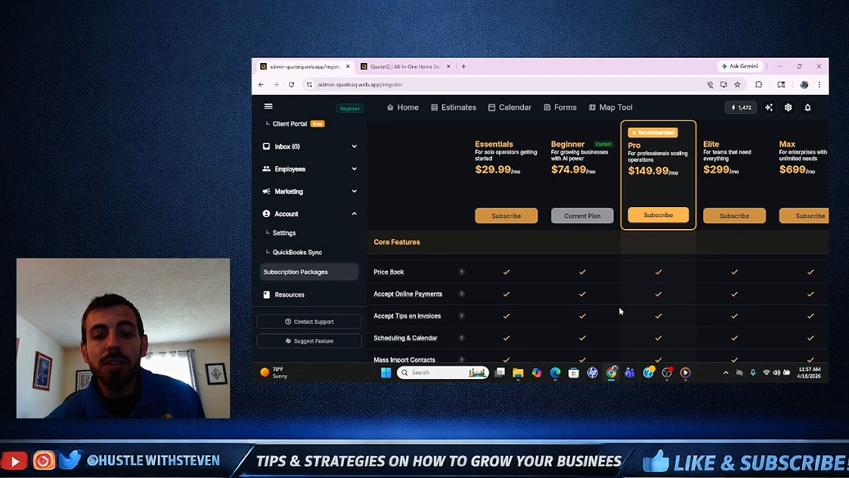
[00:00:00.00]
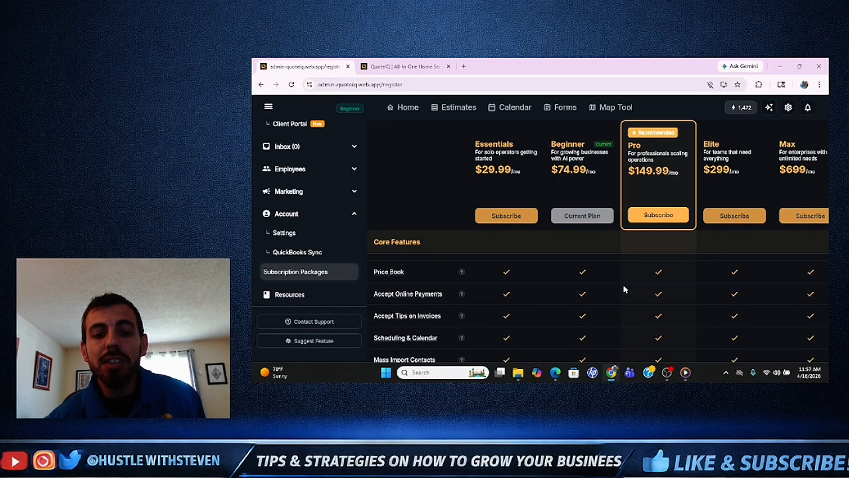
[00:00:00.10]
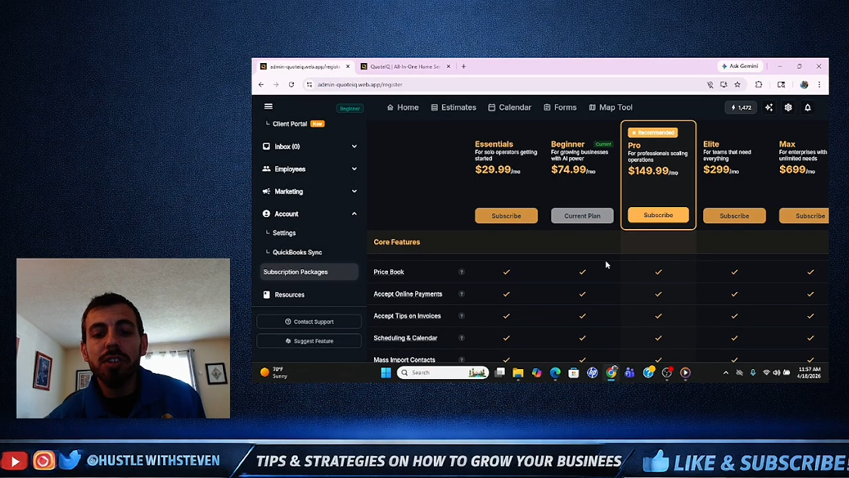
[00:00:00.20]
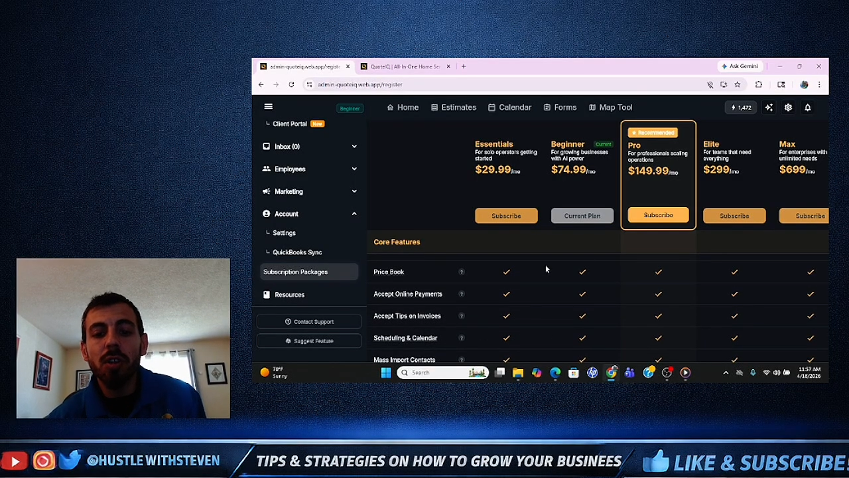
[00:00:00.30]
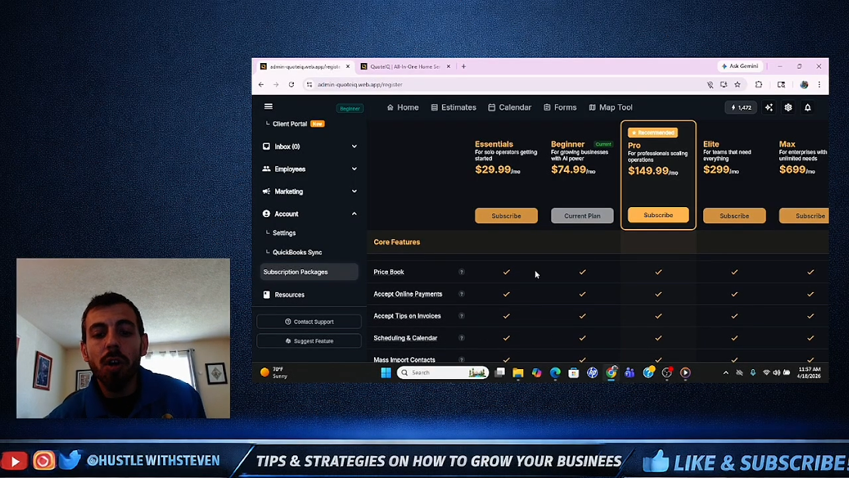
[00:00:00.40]

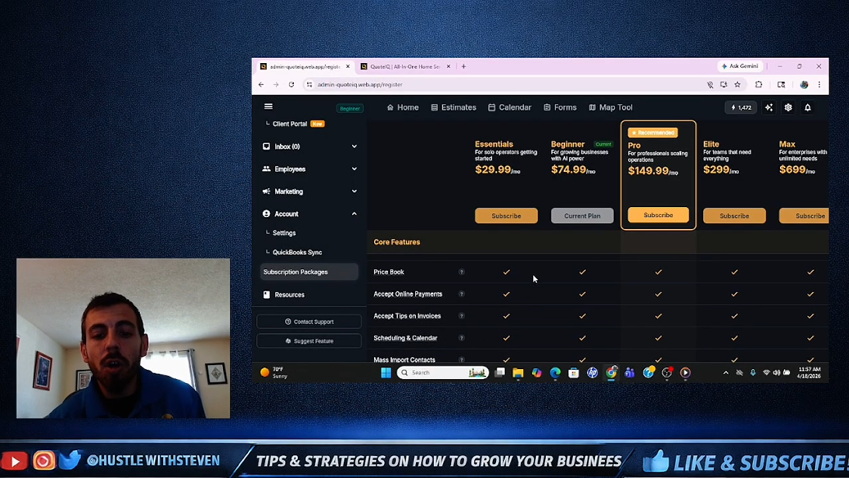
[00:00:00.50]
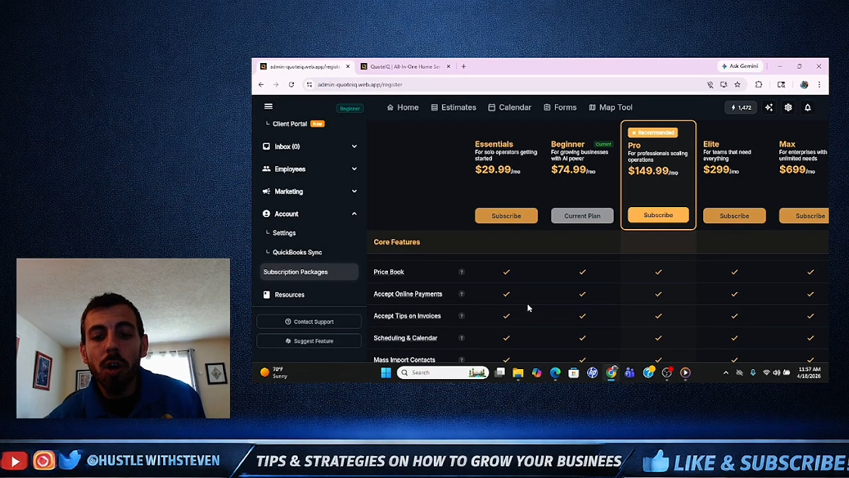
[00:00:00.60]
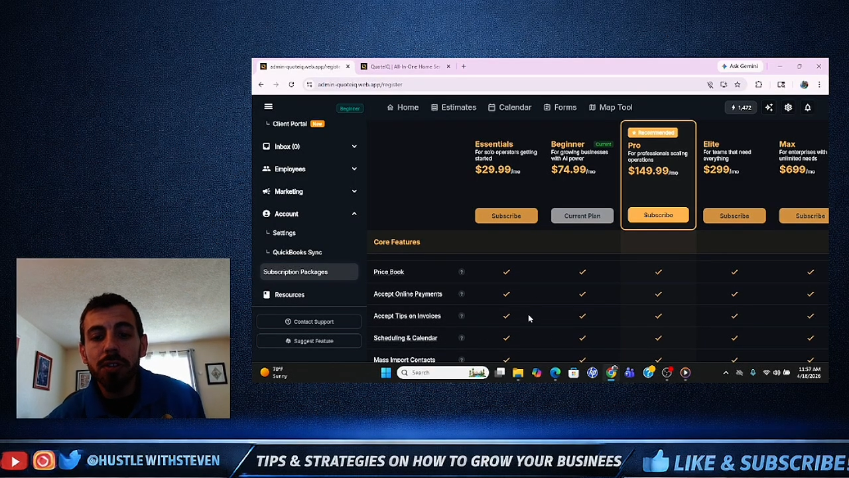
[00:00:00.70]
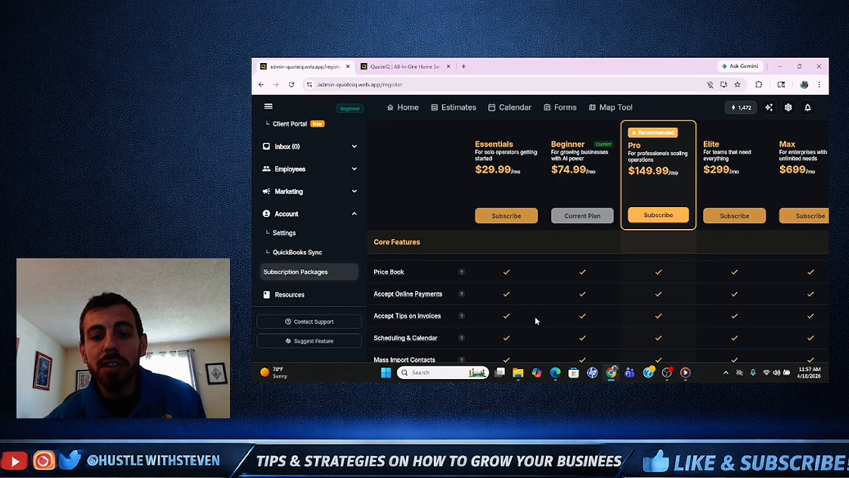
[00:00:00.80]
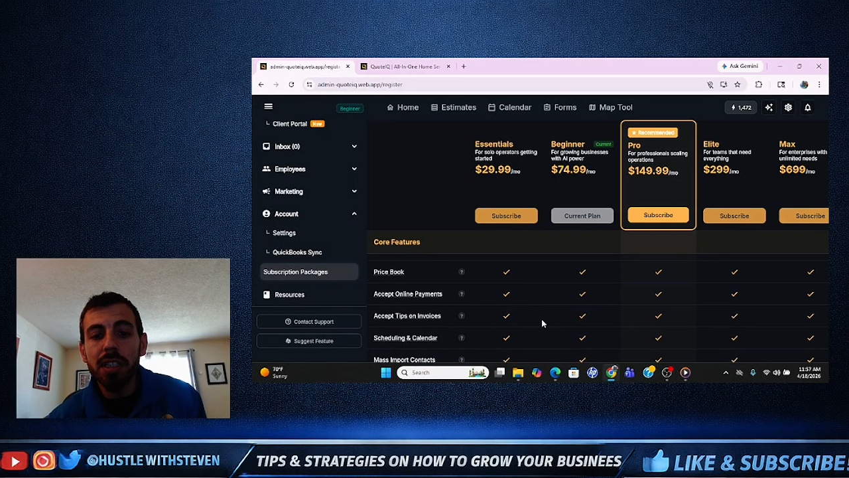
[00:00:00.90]
These are
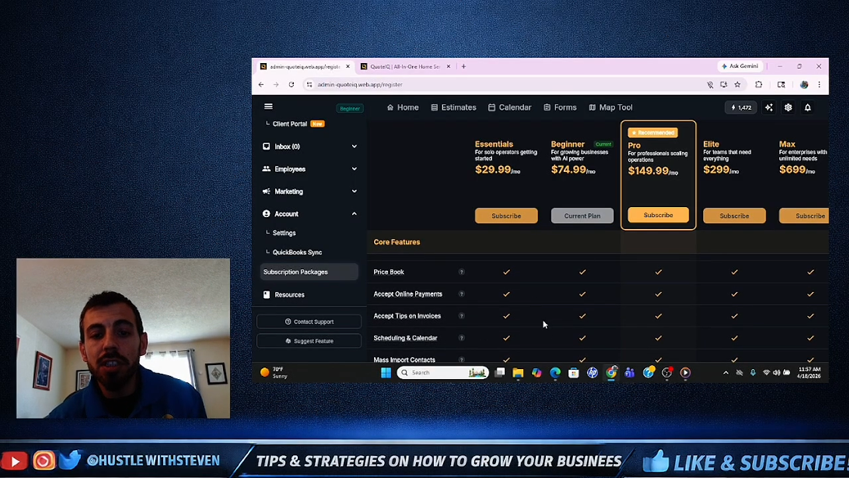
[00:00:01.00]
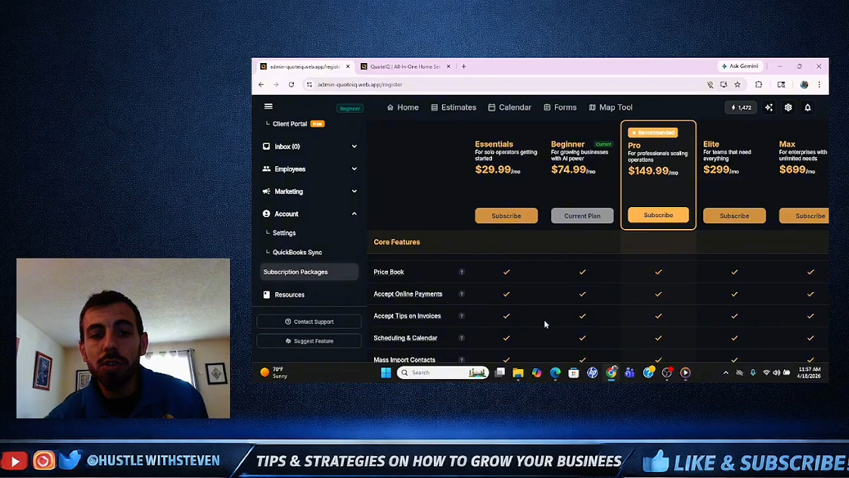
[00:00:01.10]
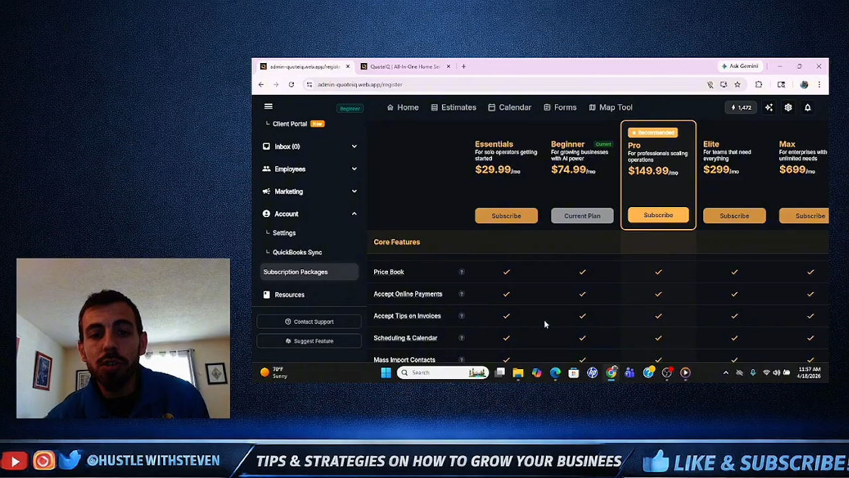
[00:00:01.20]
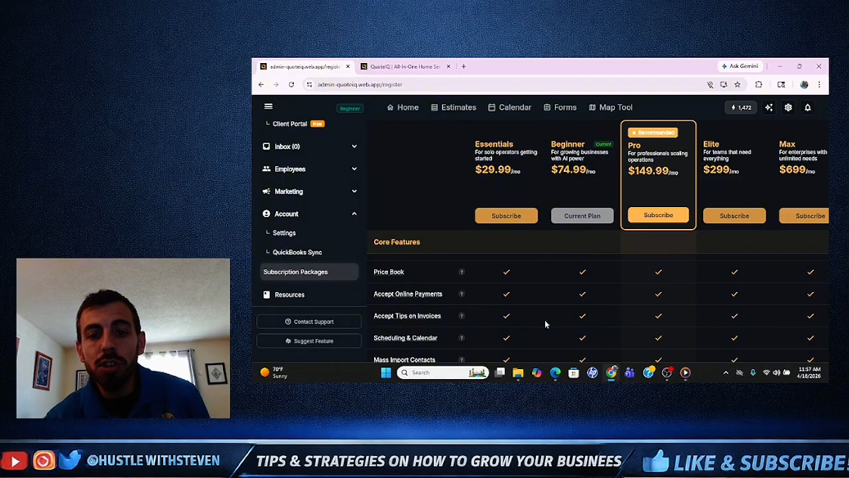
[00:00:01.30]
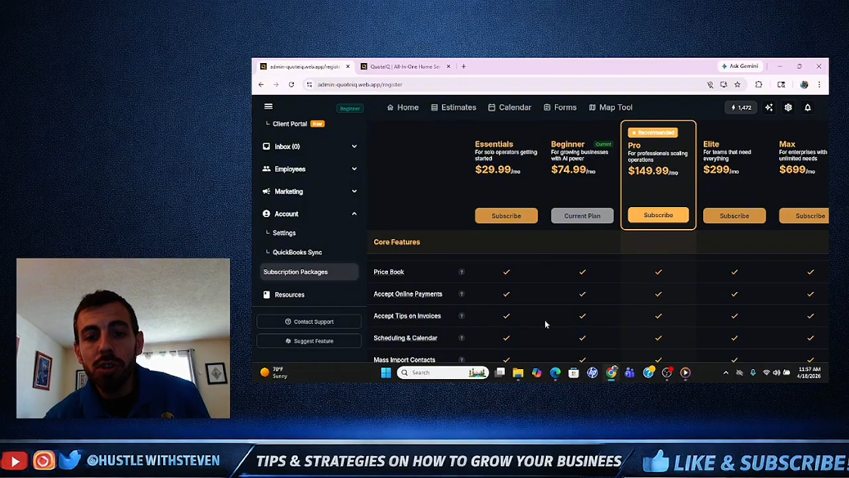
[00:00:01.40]
all things
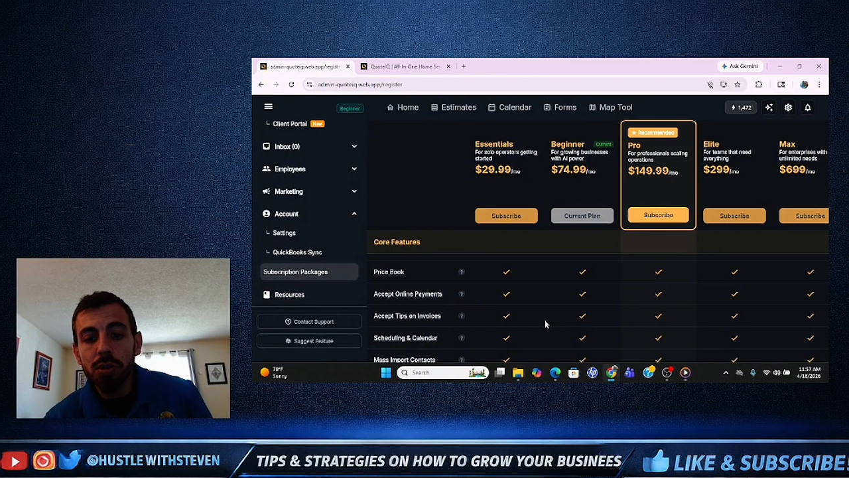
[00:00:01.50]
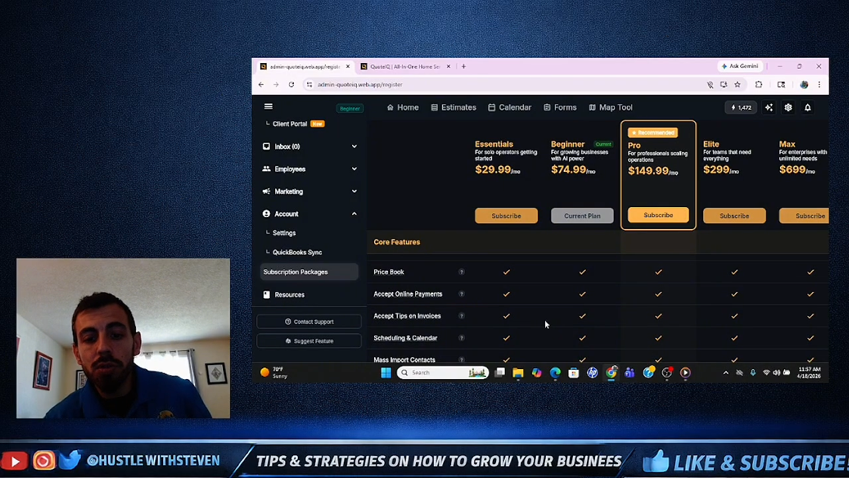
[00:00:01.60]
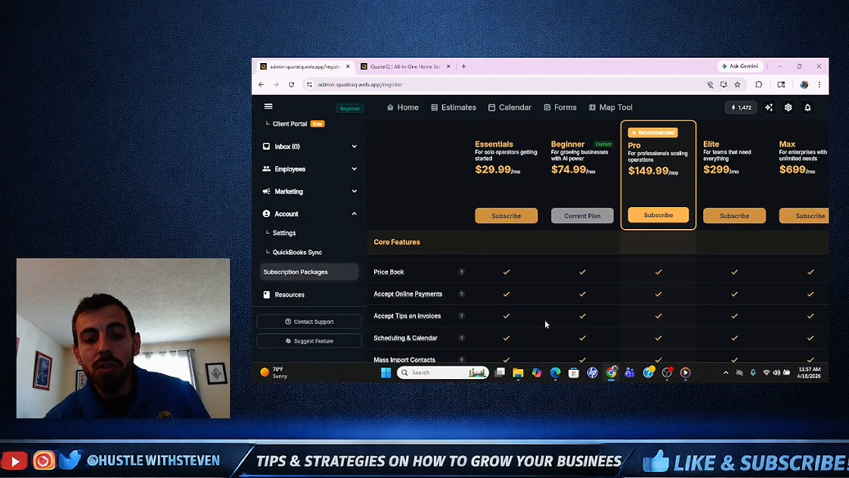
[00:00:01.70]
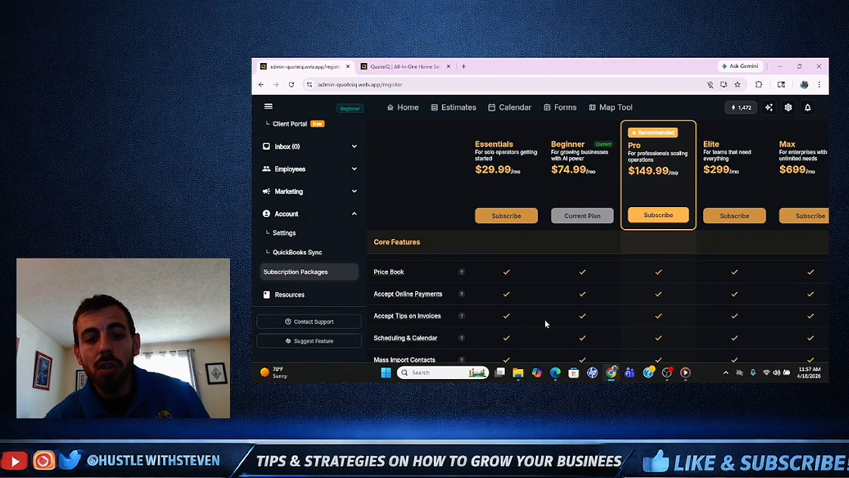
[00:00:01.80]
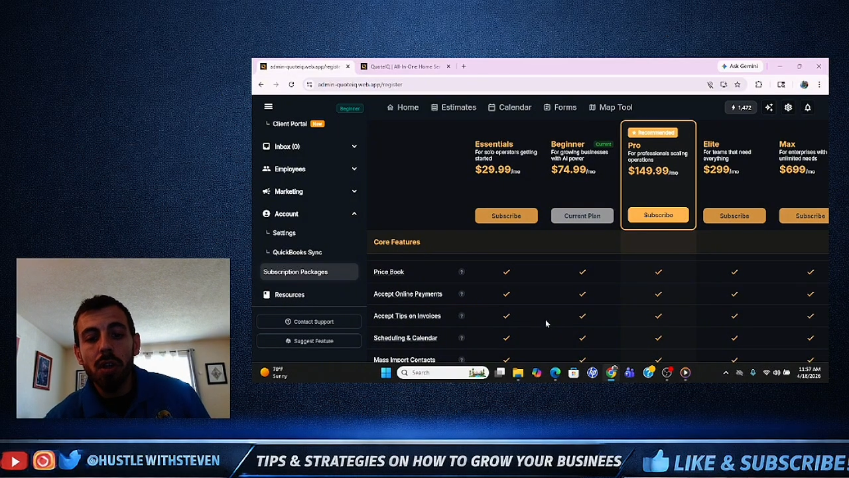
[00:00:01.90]
you can
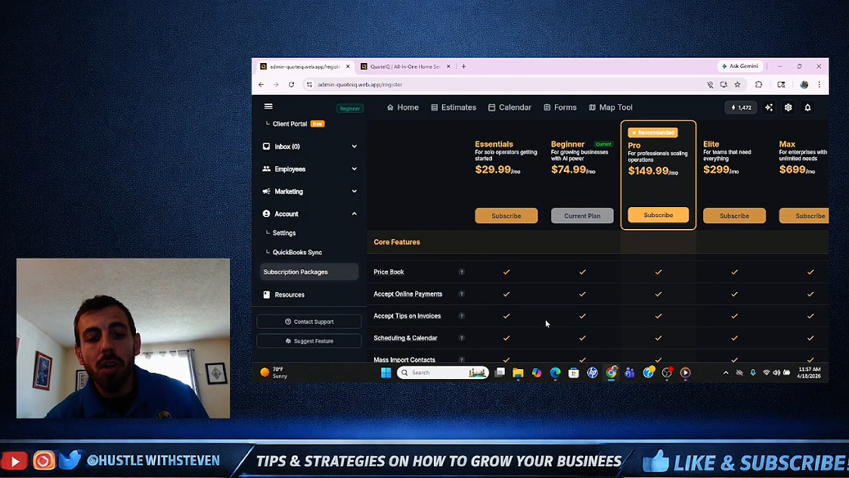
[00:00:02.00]
use